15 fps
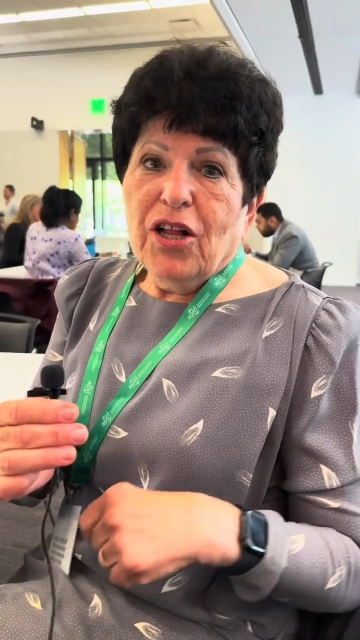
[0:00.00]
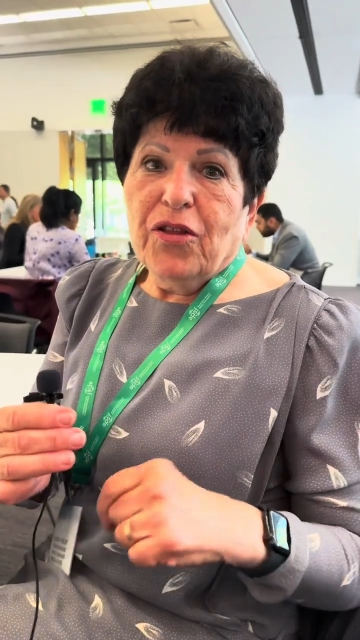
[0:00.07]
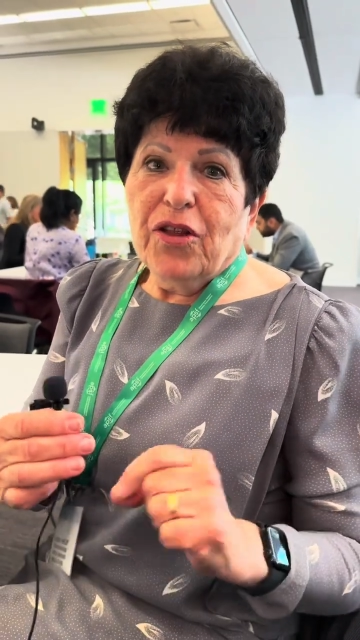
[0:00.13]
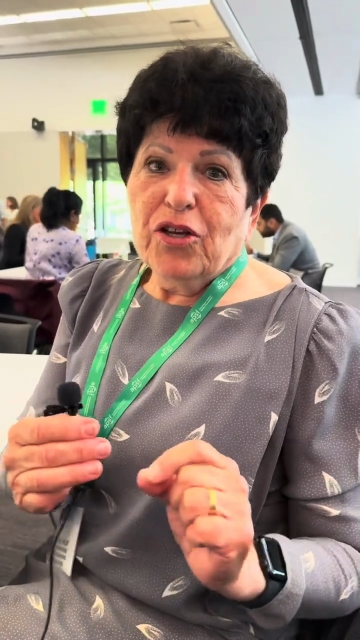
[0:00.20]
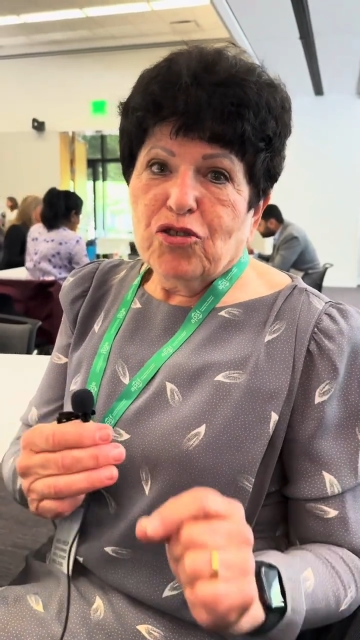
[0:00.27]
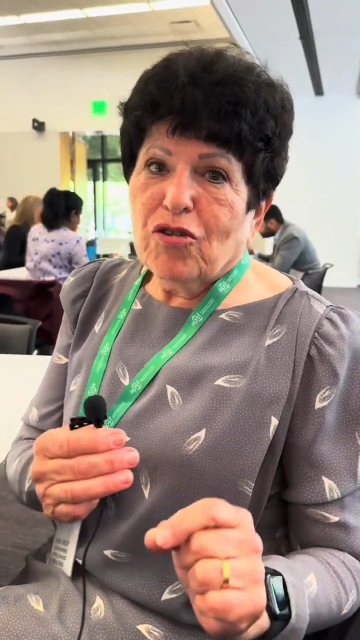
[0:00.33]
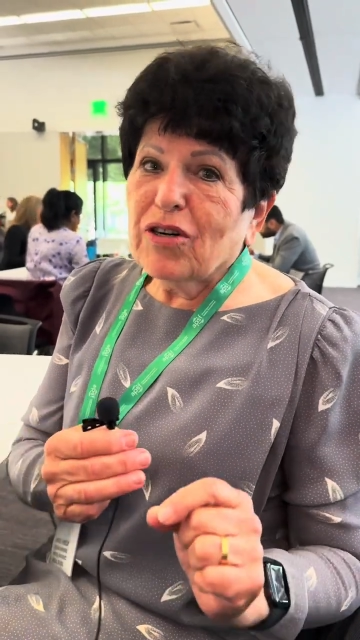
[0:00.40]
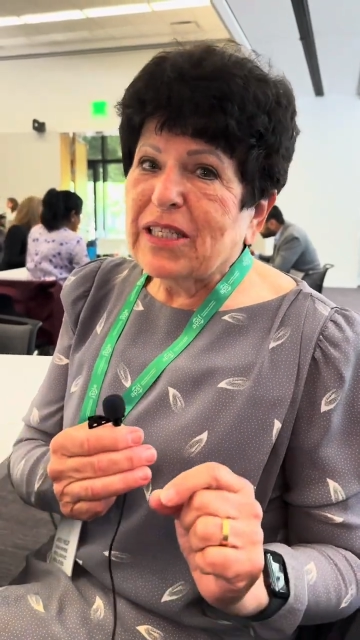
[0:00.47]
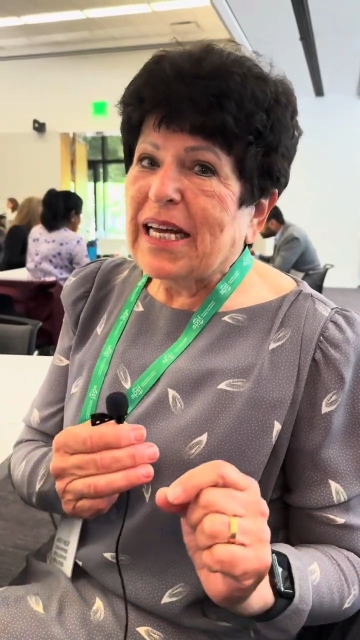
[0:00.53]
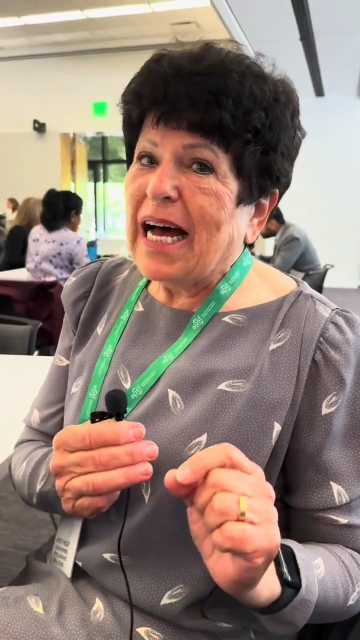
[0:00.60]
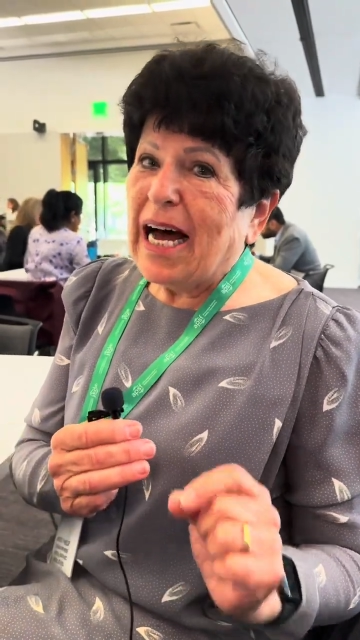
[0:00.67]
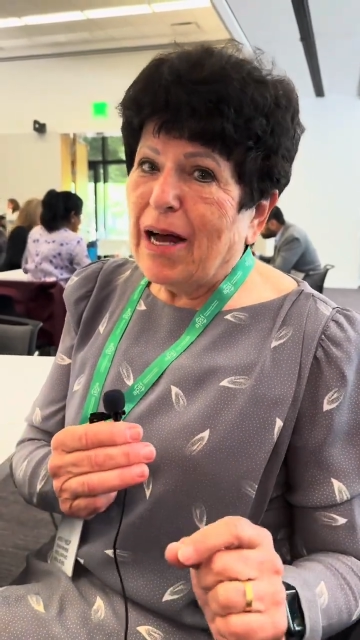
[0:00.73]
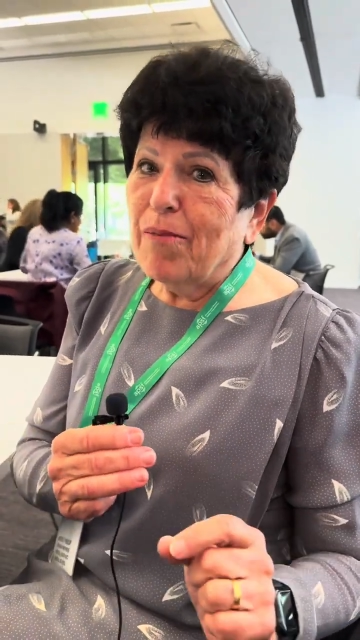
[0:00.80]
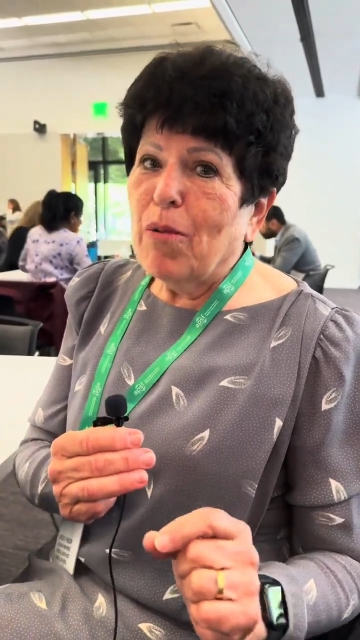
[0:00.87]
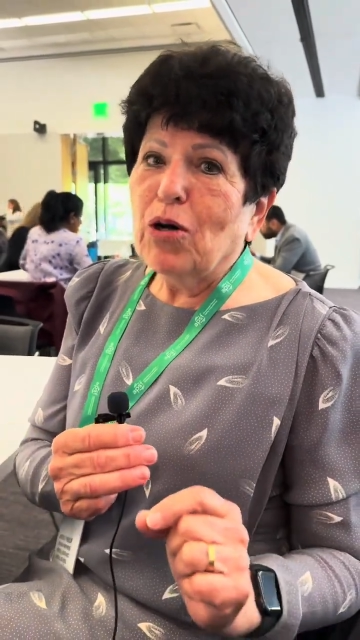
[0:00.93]
The drugs
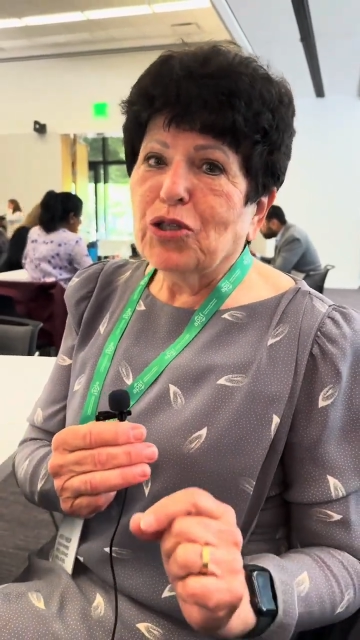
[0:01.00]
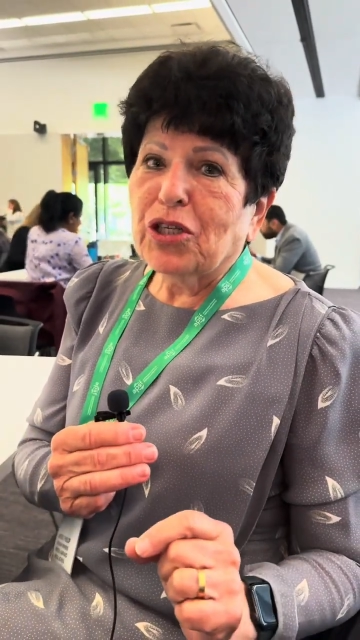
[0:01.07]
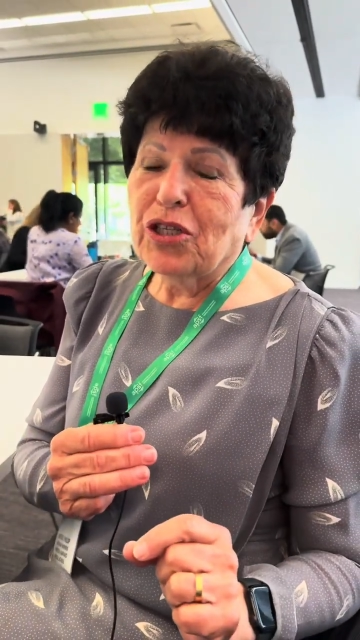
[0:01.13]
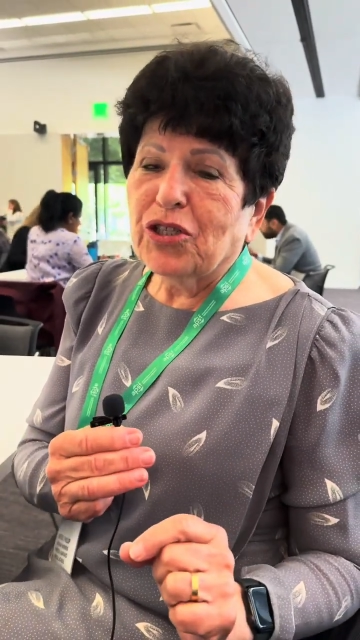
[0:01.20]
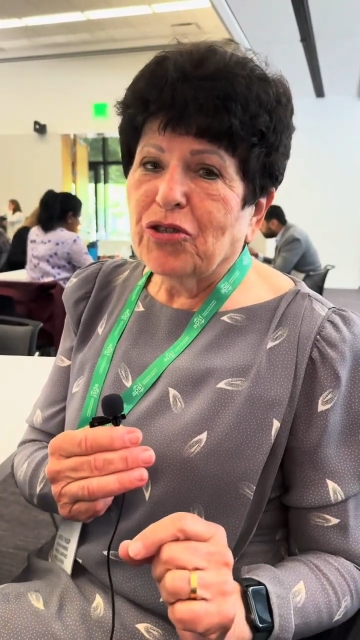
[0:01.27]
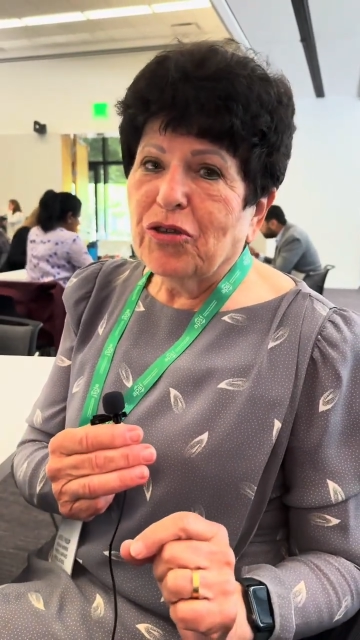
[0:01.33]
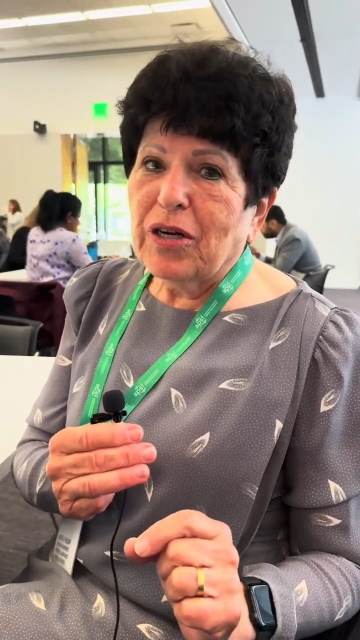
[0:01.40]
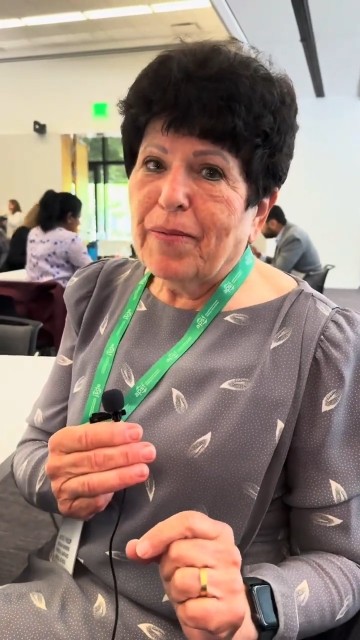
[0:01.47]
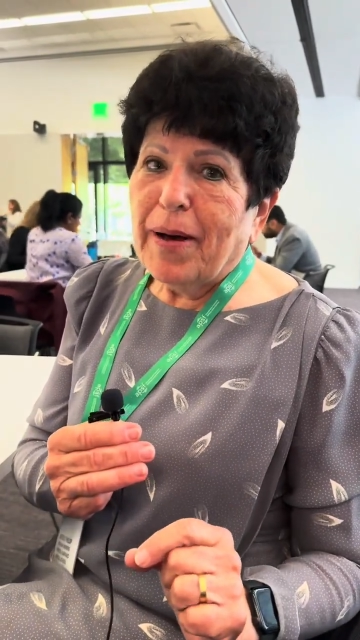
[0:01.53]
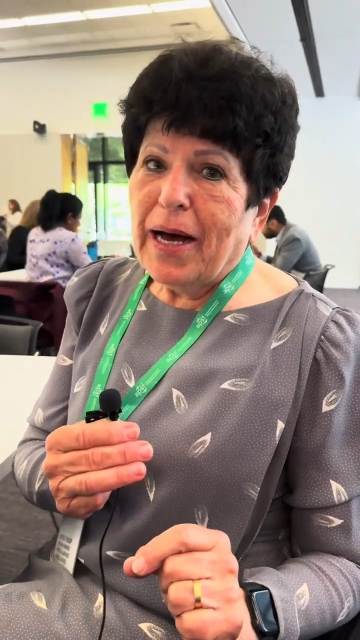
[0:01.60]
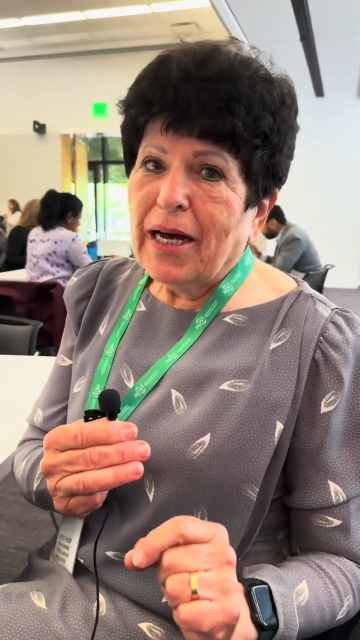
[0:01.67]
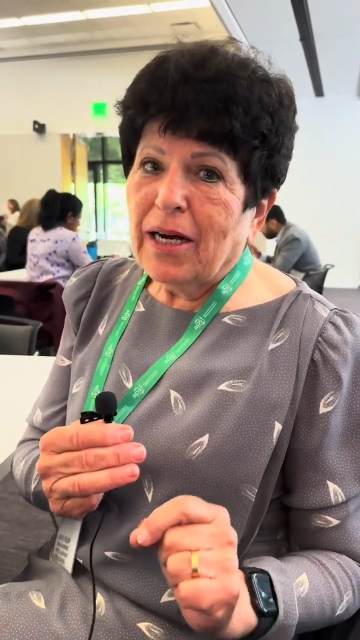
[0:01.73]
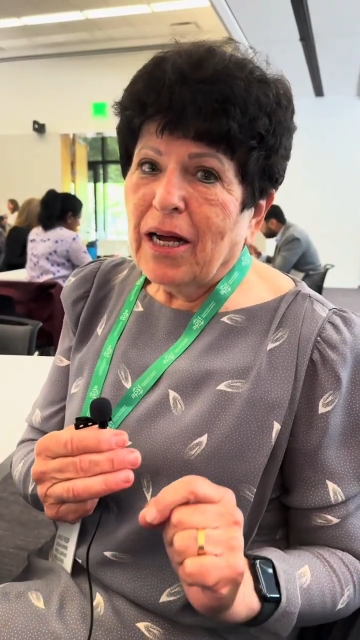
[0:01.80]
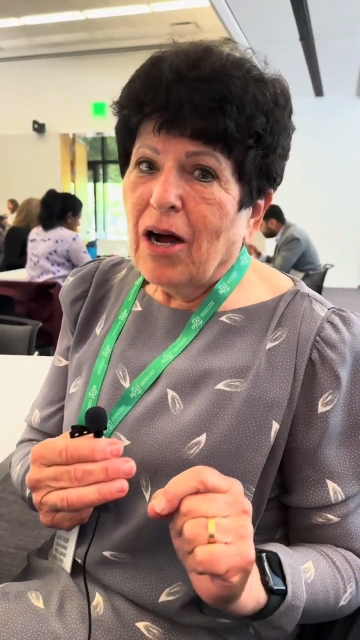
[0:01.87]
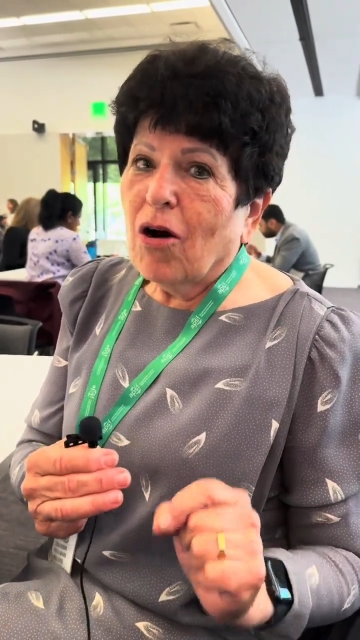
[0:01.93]
I'm most concerned about